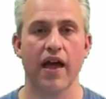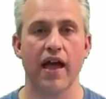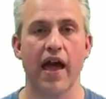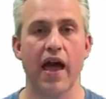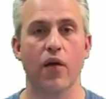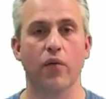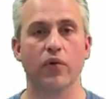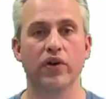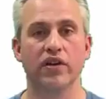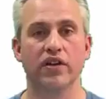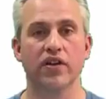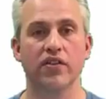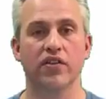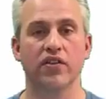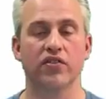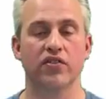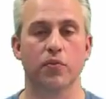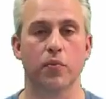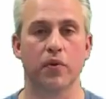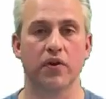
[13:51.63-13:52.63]
And we did
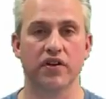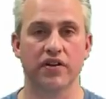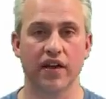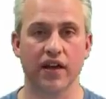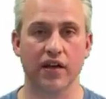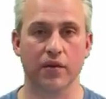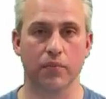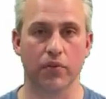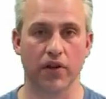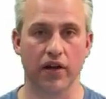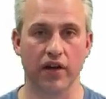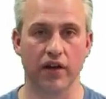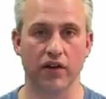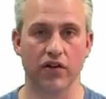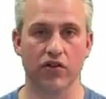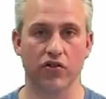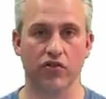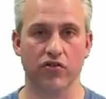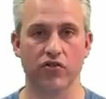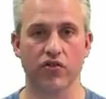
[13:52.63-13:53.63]
this to protect
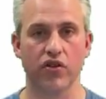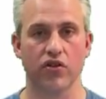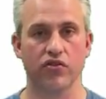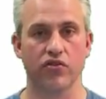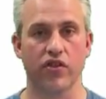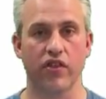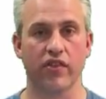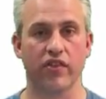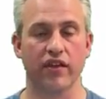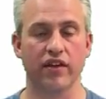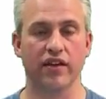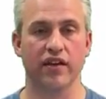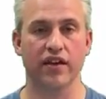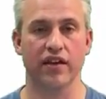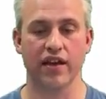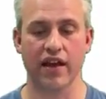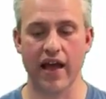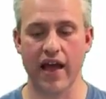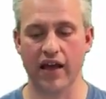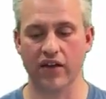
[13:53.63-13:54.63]
players so that they
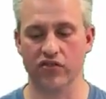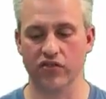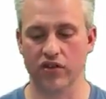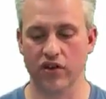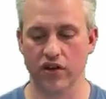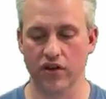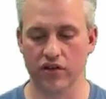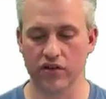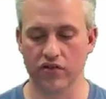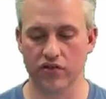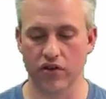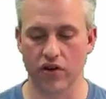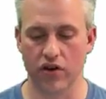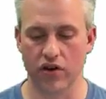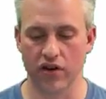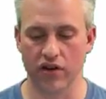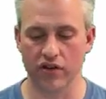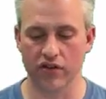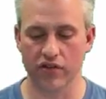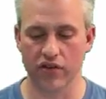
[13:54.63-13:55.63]
didn't accidentally start
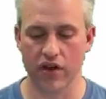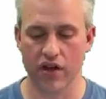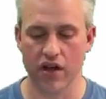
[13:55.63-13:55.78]
it.